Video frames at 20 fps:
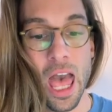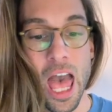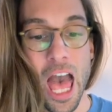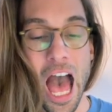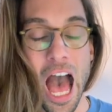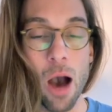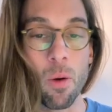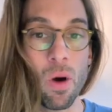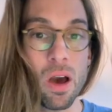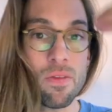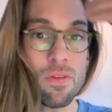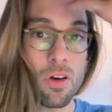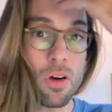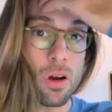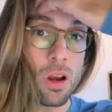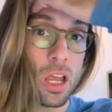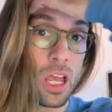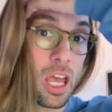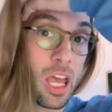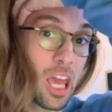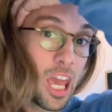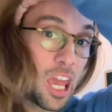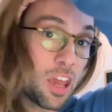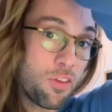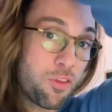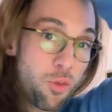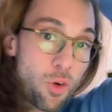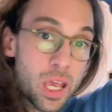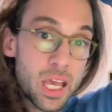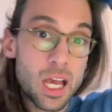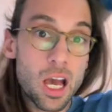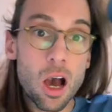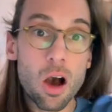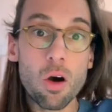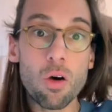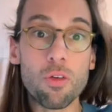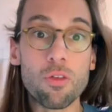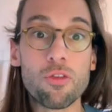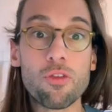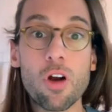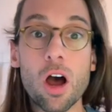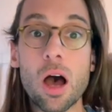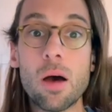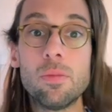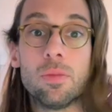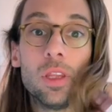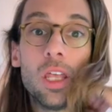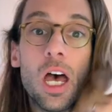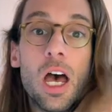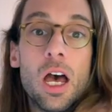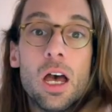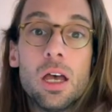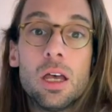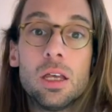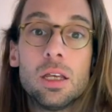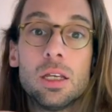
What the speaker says: However, if we go from the